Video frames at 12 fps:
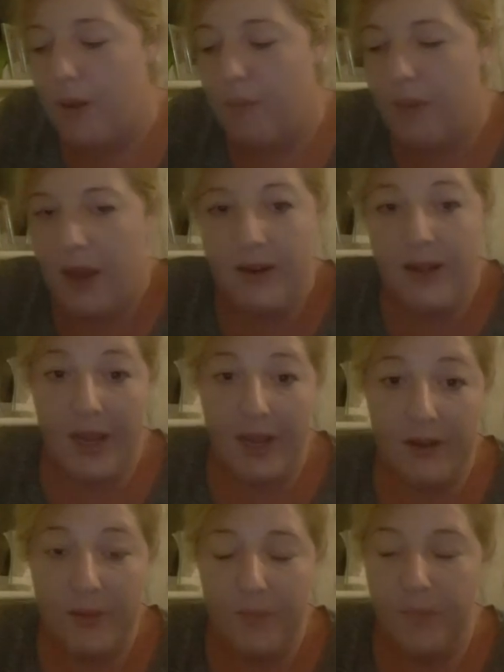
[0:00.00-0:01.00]
My
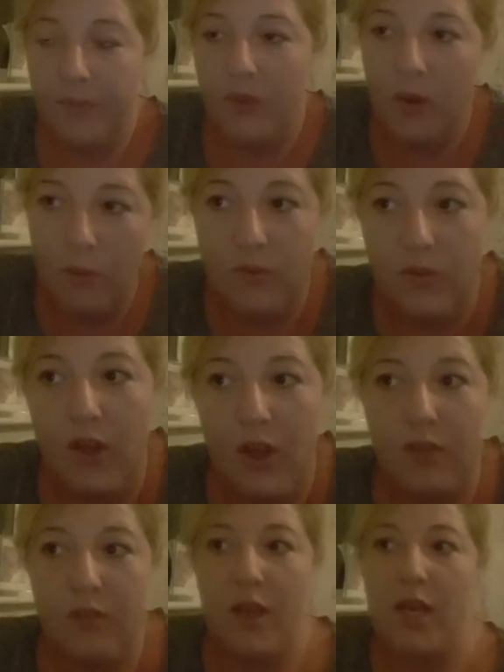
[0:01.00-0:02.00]
dad was
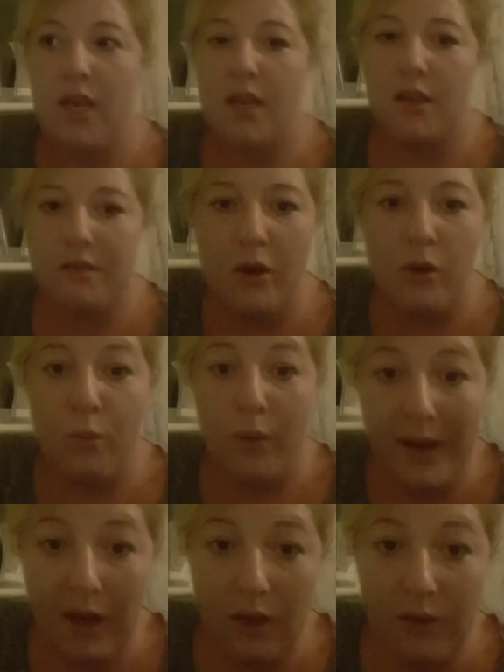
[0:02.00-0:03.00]
13 years old
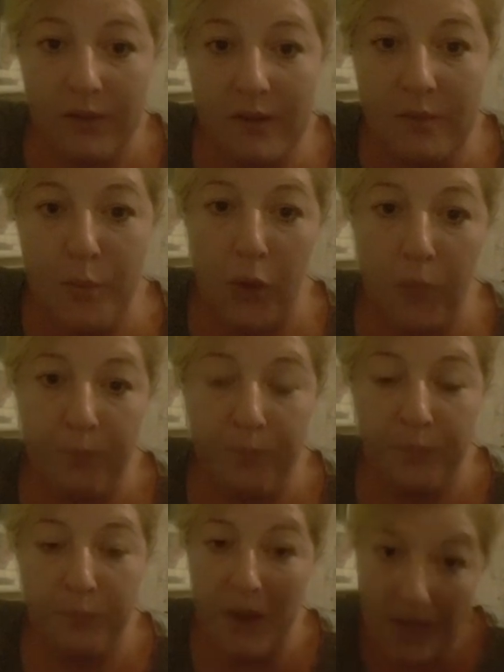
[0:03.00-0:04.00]
when he lost his mum,
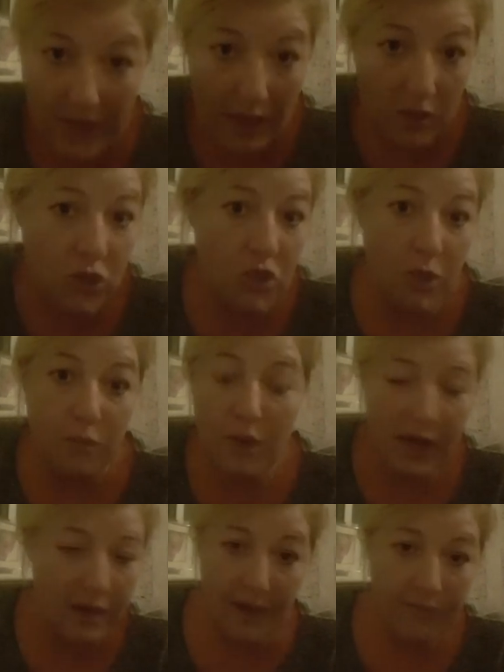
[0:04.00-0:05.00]
my Nana June.
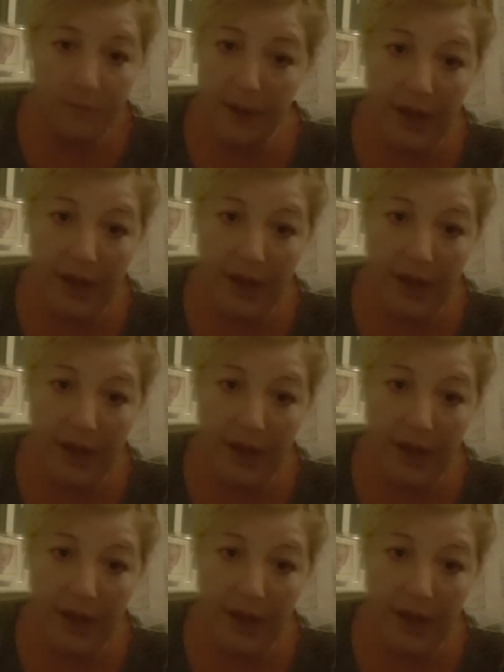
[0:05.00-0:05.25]
I'd never